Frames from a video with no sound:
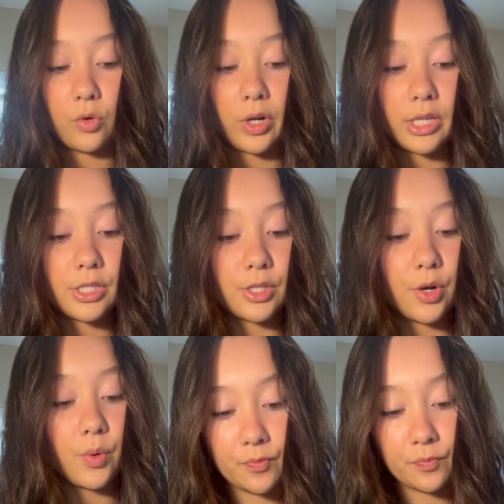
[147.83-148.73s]
All right,
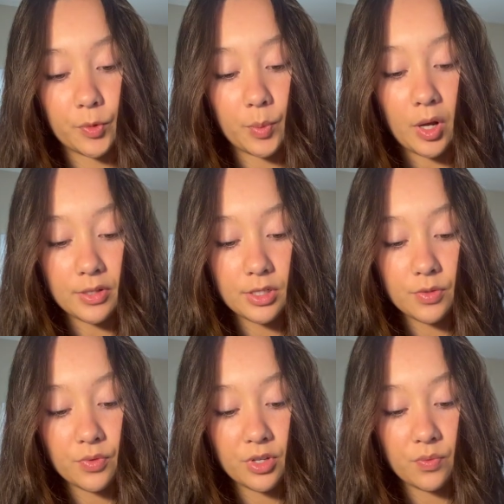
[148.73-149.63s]
so for
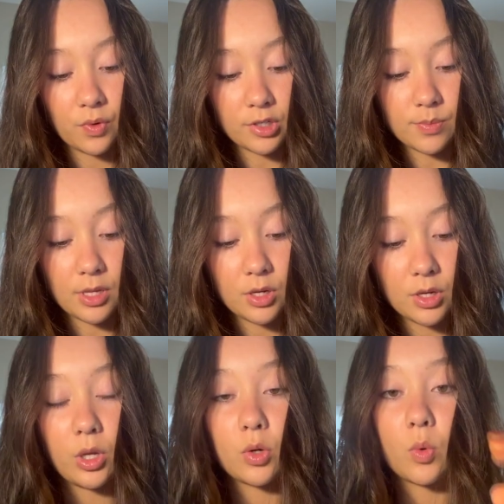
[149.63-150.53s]
positive
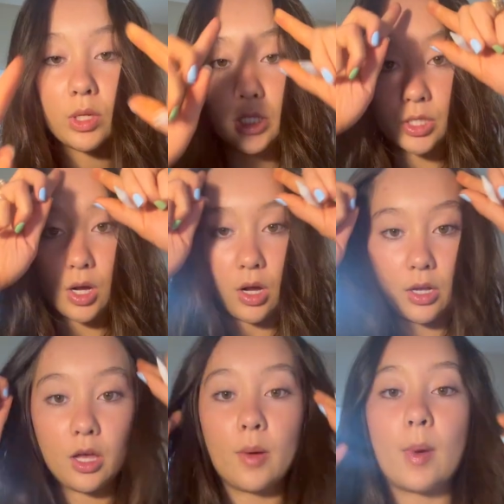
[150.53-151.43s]
reinforcement, we are going to
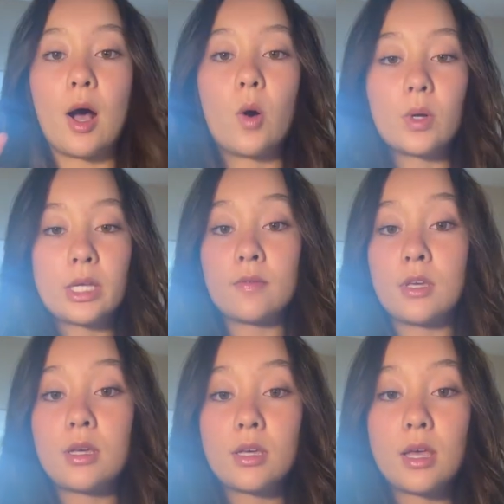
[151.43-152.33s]
talk about
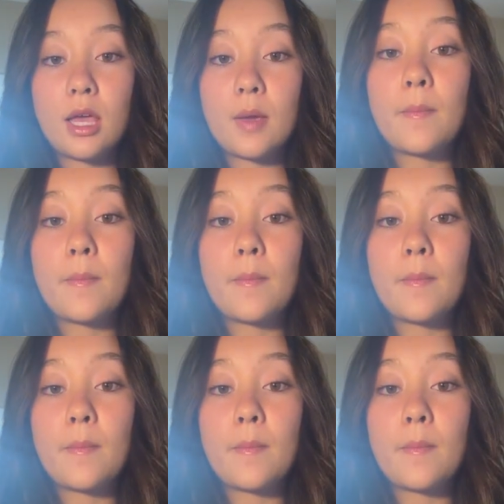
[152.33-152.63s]
giving a